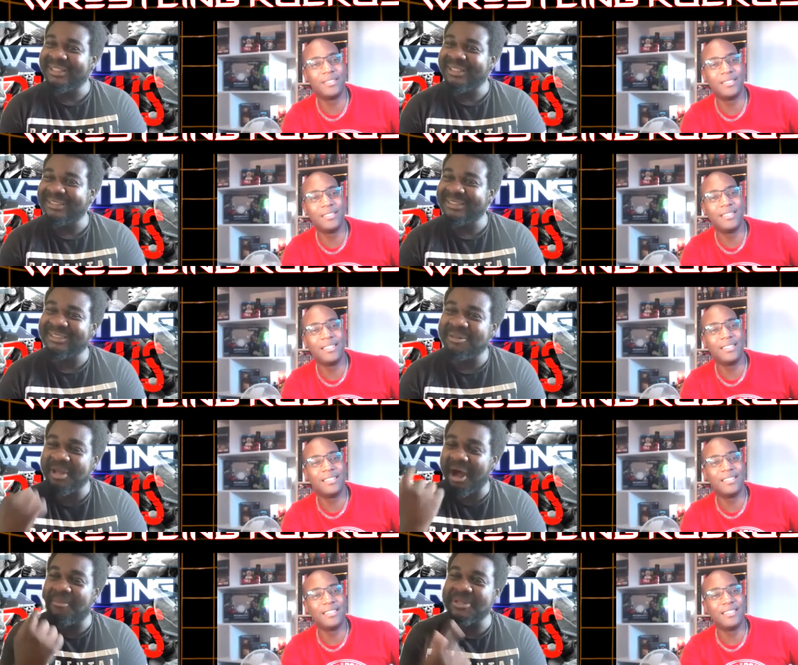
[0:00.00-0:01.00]
Speaker 1: little bit up
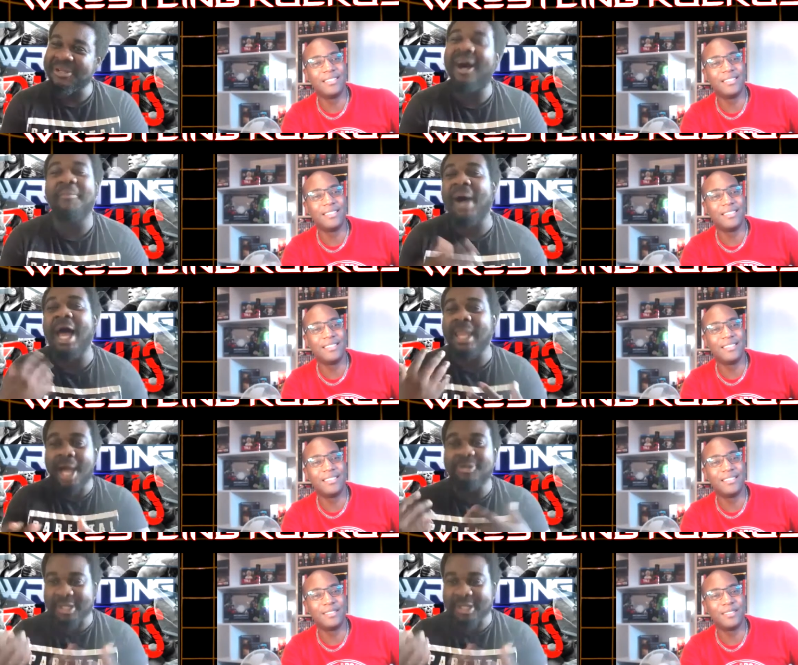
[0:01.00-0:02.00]
his up. But I like those
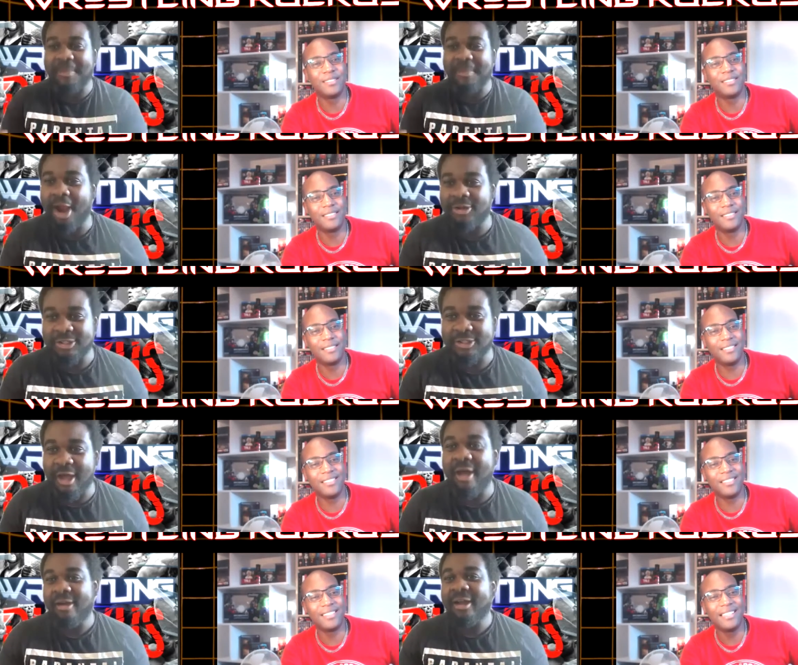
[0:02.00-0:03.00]
type of characters, like yeah.
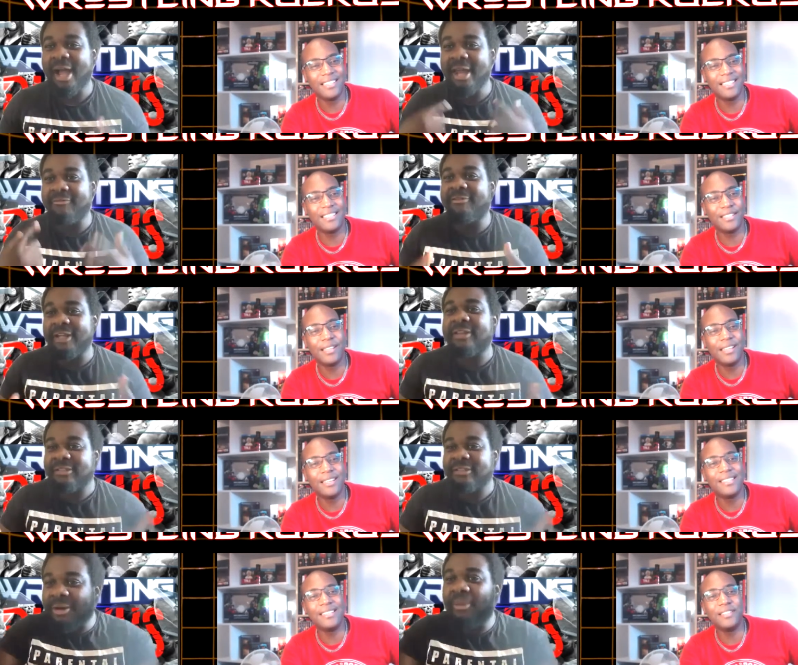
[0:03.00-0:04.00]
kind of think
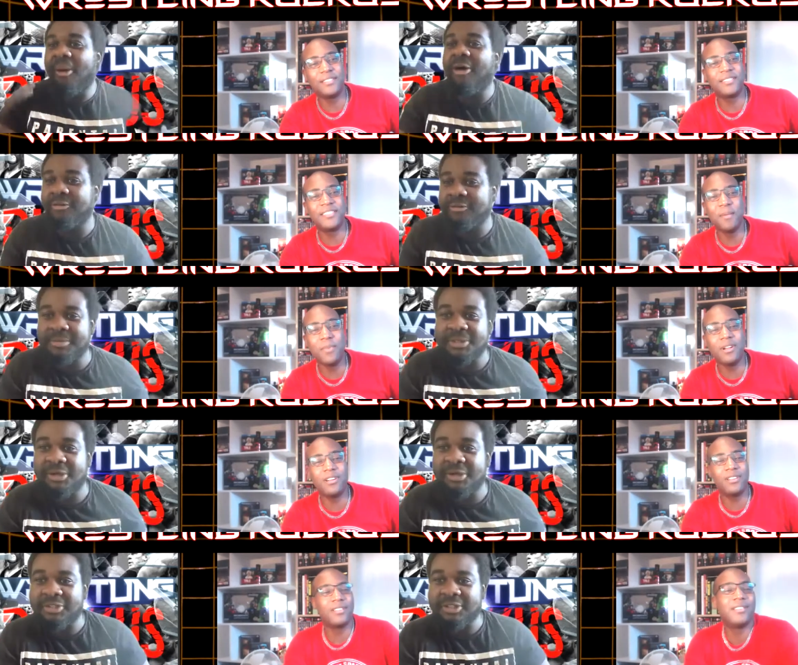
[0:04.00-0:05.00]
the world. Similar.
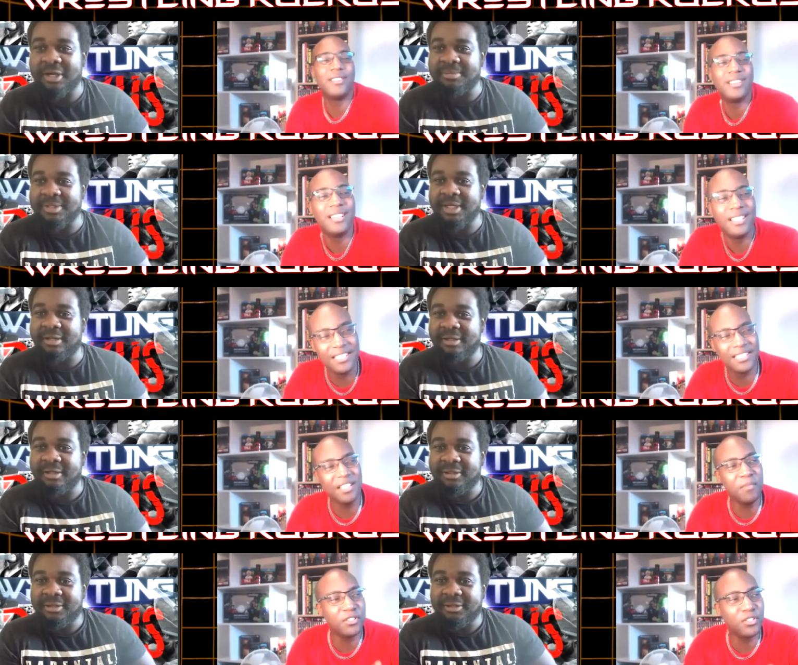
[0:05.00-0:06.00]
Stuff, you know what I'm saying?
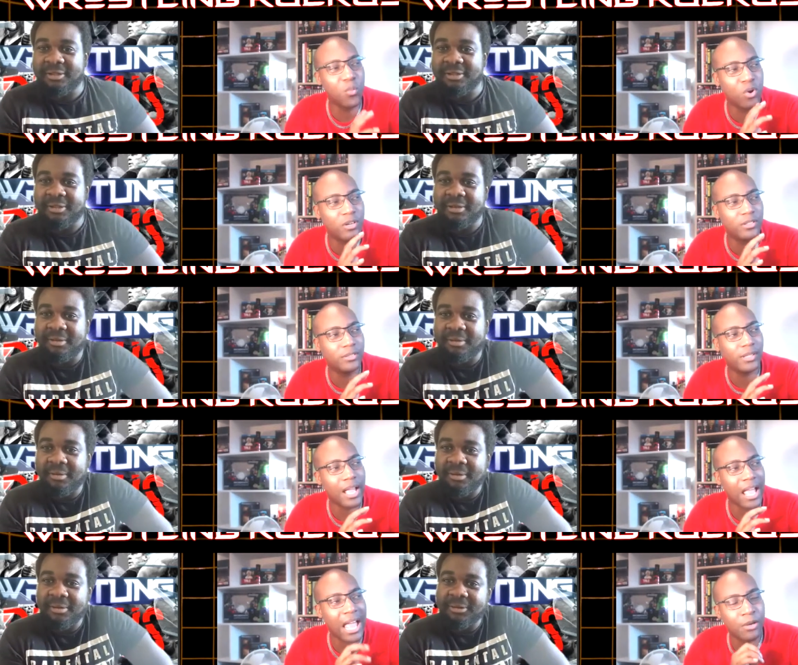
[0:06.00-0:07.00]
Speaker 2: similar to what
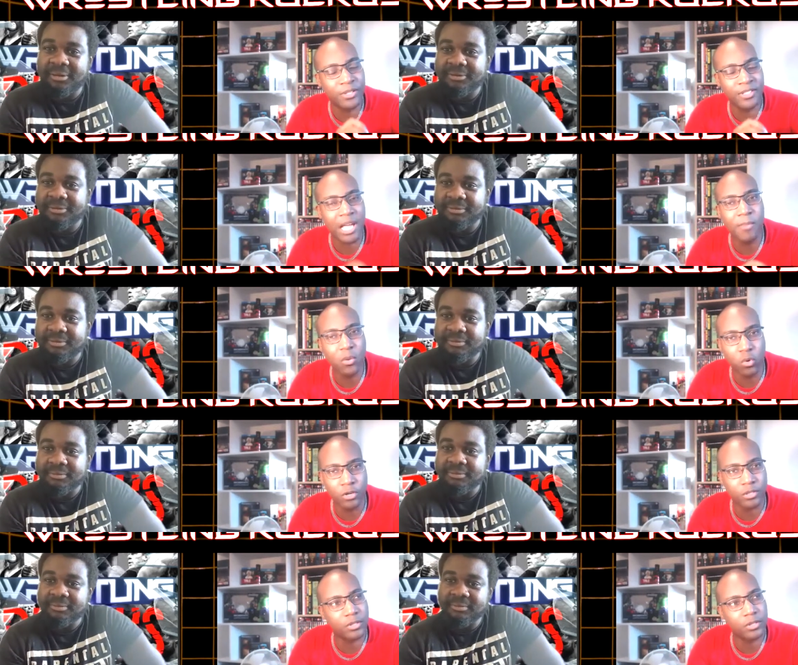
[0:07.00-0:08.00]
how Sammy
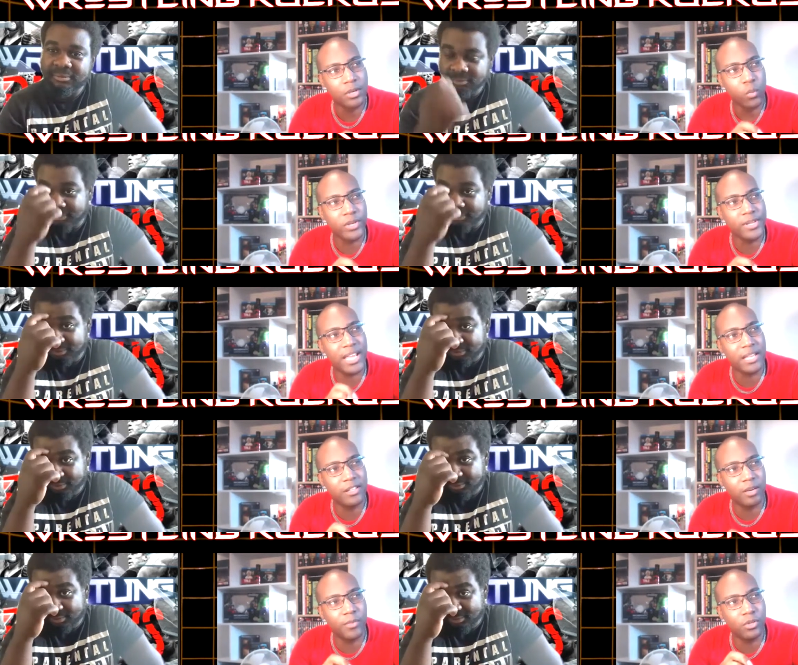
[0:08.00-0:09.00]
was when
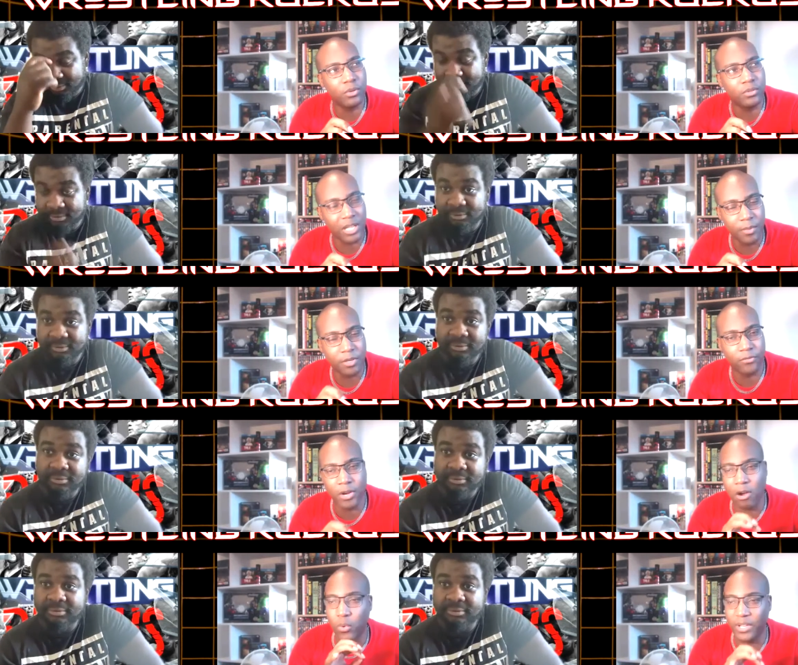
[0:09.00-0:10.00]
AEW, Sammy
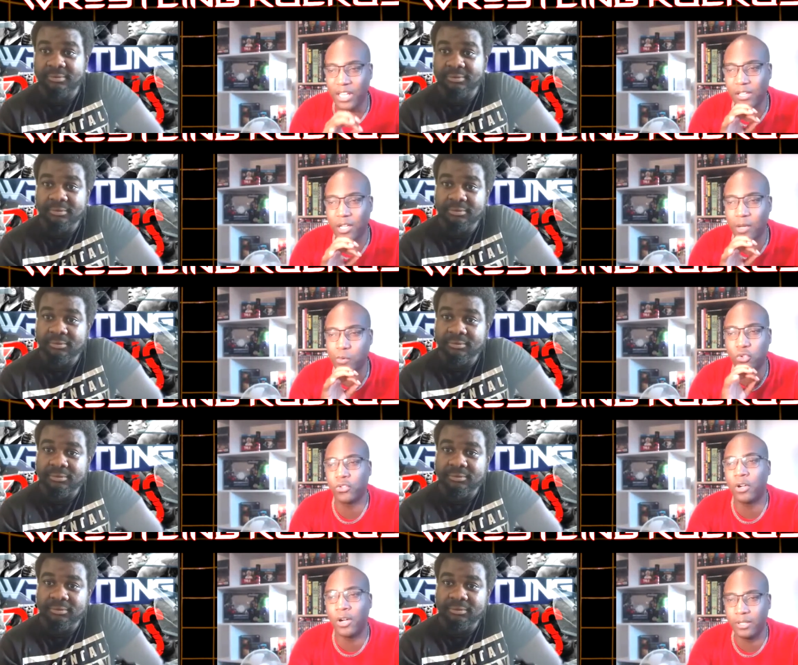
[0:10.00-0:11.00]
Guevara, when AEW
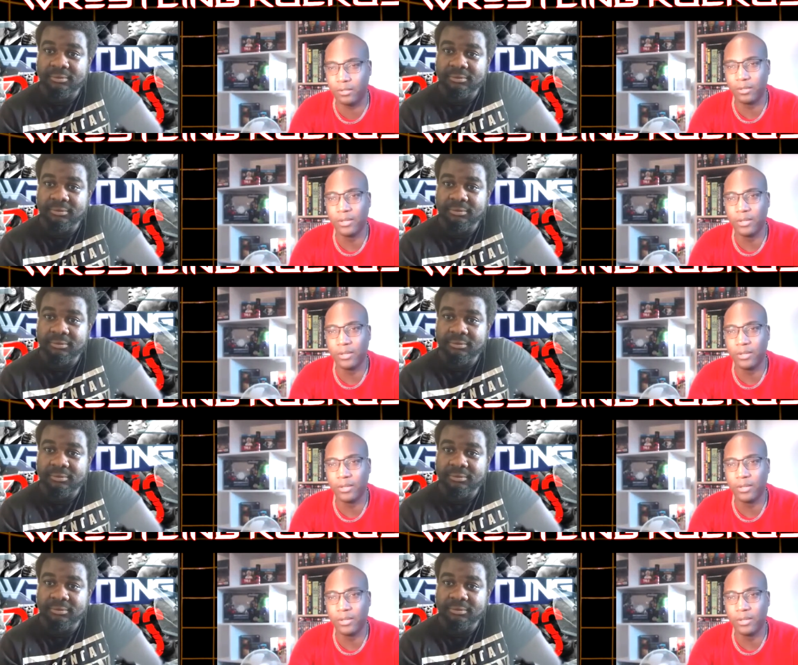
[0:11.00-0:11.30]
started